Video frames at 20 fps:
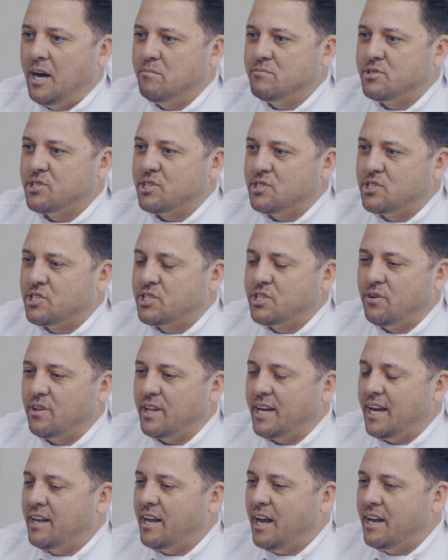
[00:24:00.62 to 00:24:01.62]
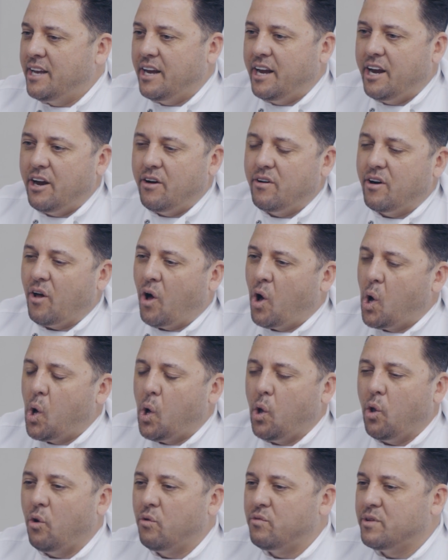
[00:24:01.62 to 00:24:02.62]
Sincerely, and you hear it
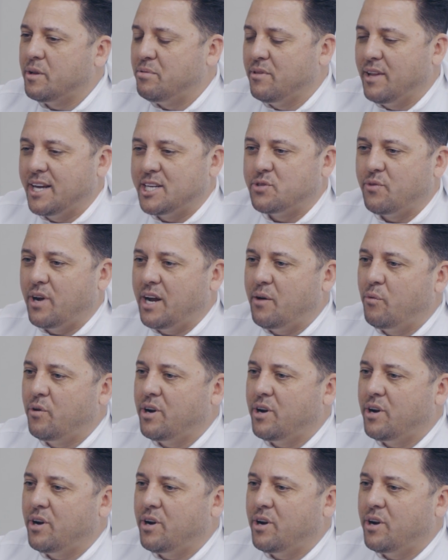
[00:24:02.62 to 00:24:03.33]
all over the place, right?